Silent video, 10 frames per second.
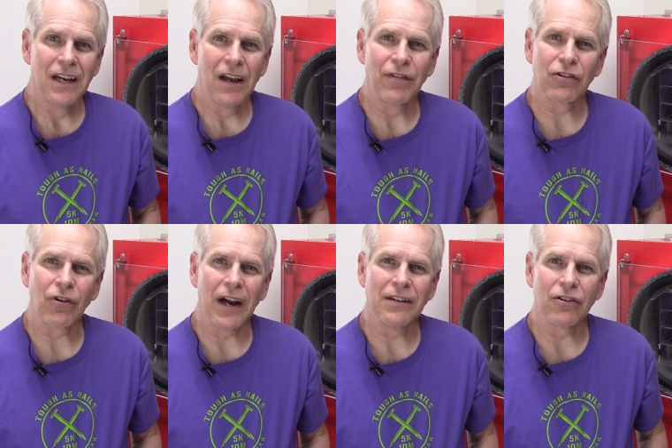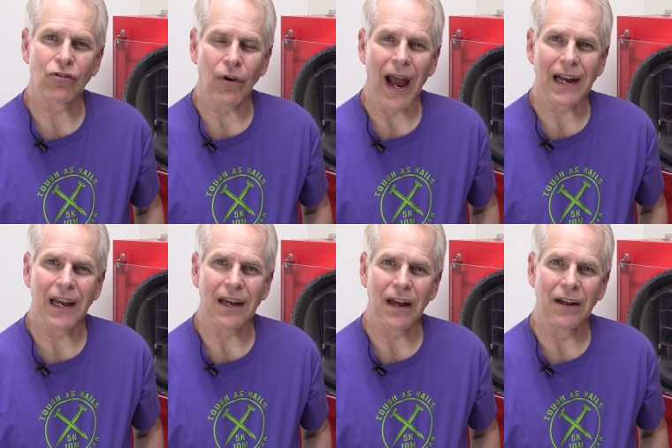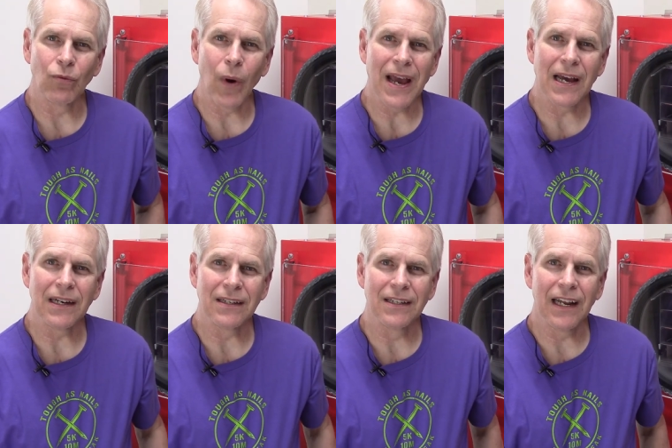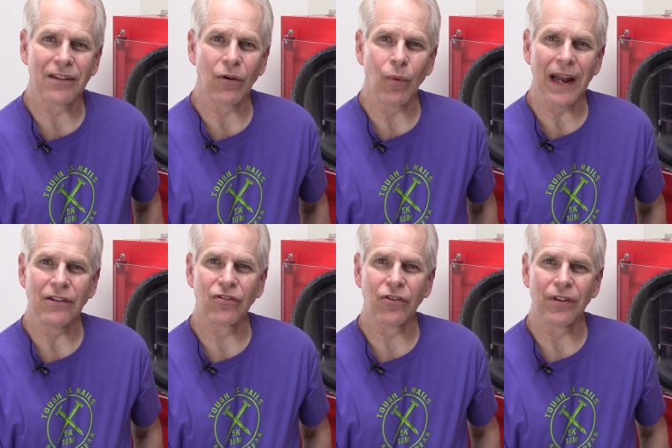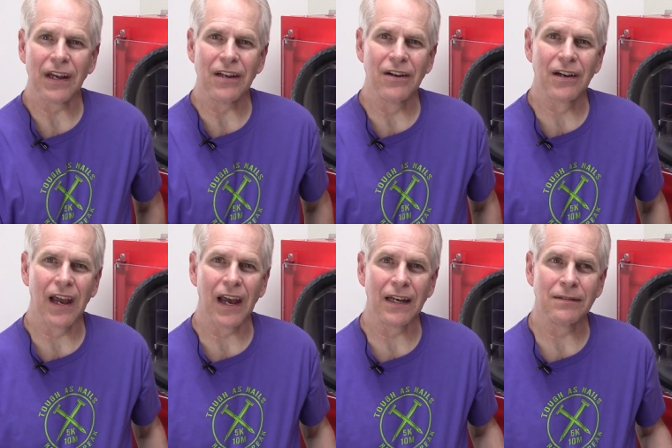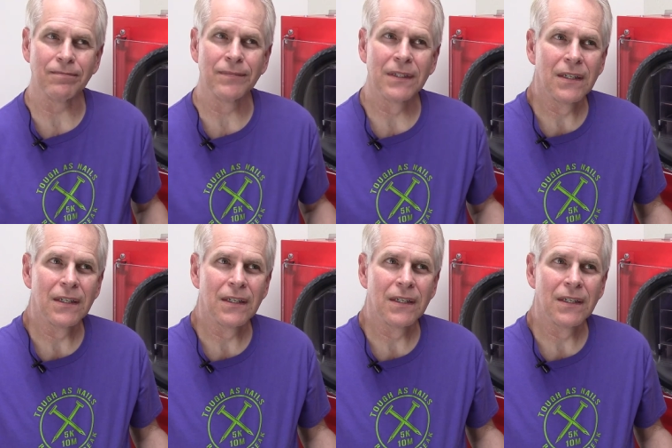If you're trying to track it and weigh it and get the weights so that you can